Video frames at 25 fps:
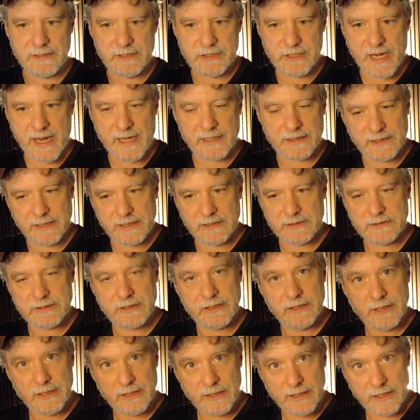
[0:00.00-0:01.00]
chat kit
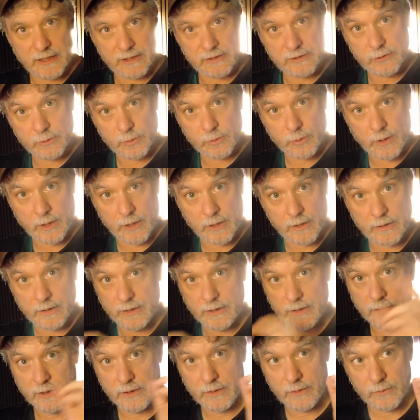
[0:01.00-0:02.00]
into our
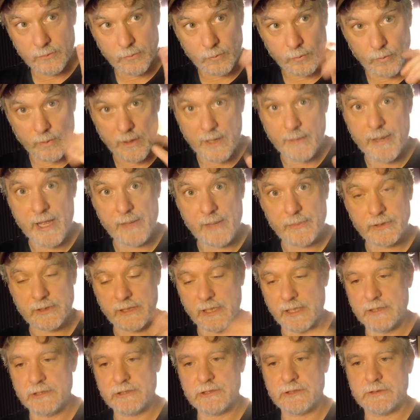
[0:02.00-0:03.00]
web
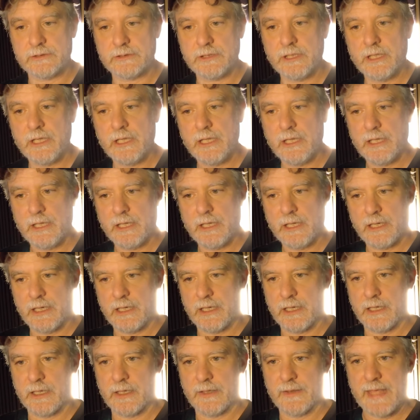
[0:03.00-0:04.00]
application.
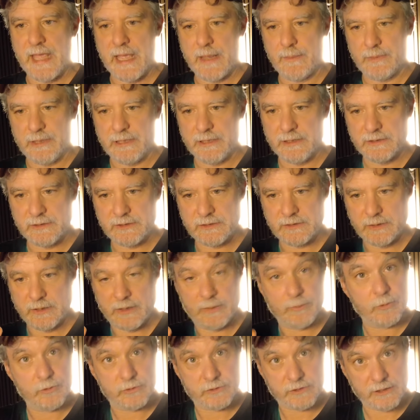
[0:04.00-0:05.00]
Uh, that means,
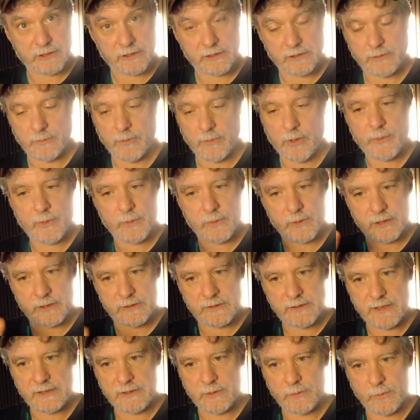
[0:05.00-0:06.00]
and we'll see it in a moment, we're going
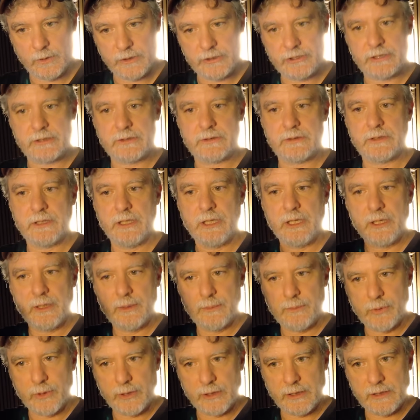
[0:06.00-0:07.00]
to take the widget,
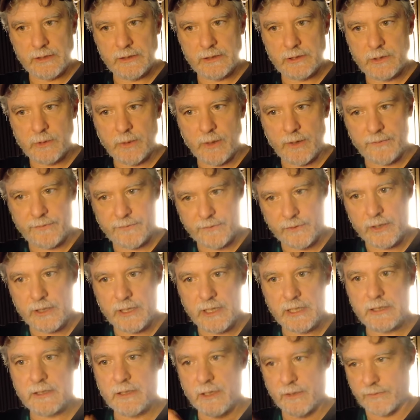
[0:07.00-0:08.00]
put it into our front
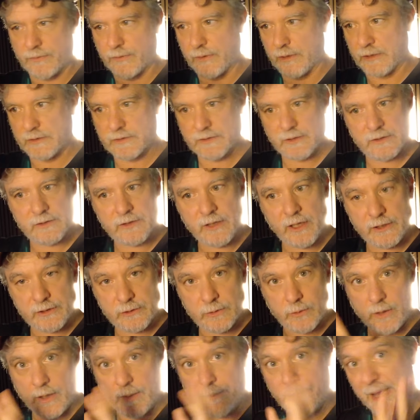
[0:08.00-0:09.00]
end. Our front end's going to talk
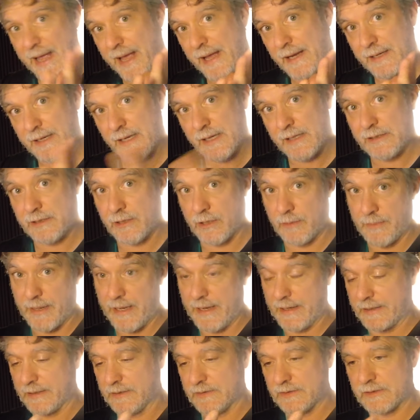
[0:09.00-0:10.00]
to our back end. Our
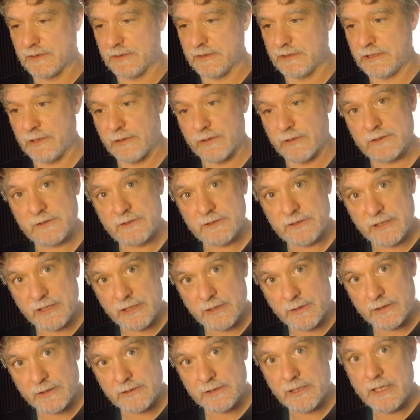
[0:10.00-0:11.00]
back end's going to share a
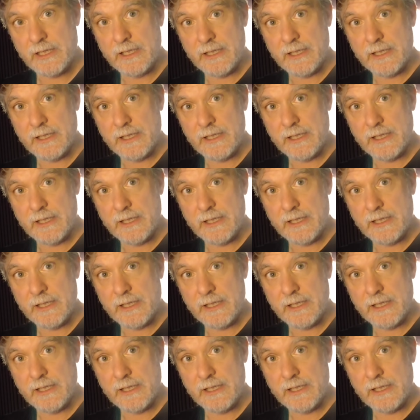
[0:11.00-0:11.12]
secret,